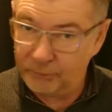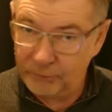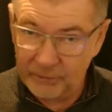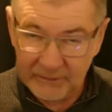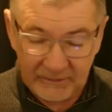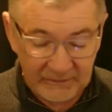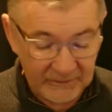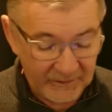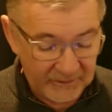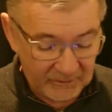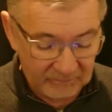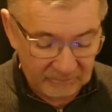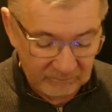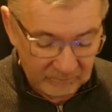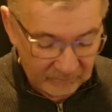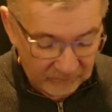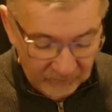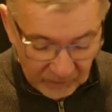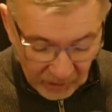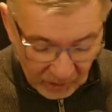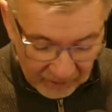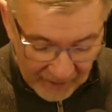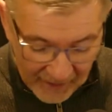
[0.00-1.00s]
really
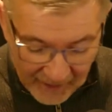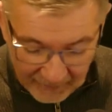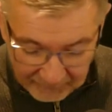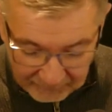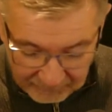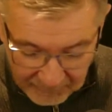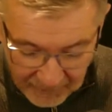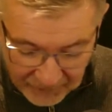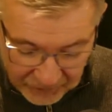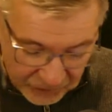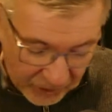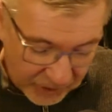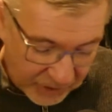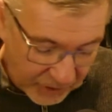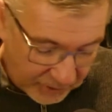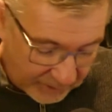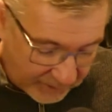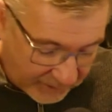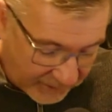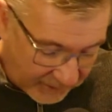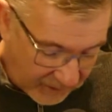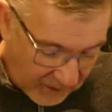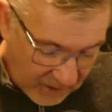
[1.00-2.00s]
not had much to do
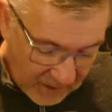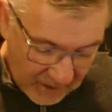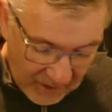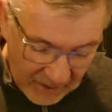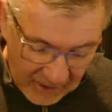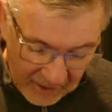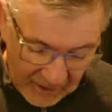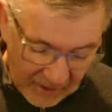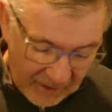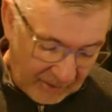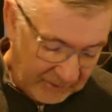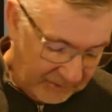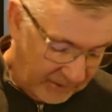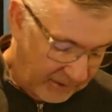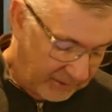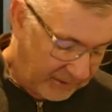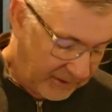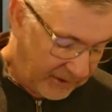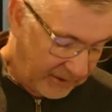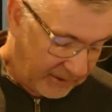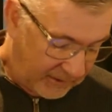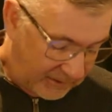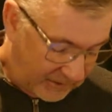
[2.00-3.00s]
with it.
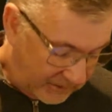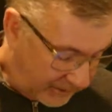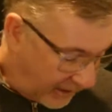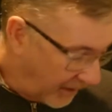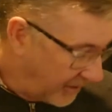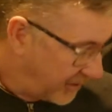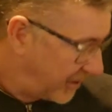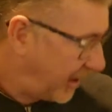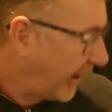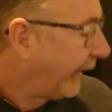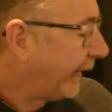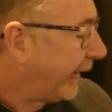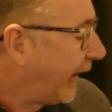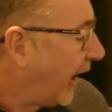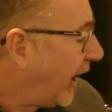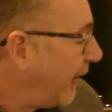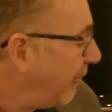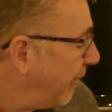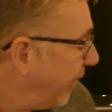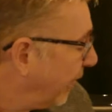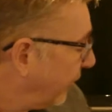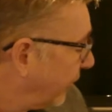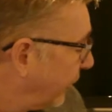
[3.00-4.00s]
It does take gain
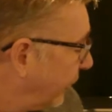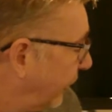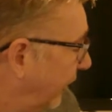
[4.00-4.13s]
pedals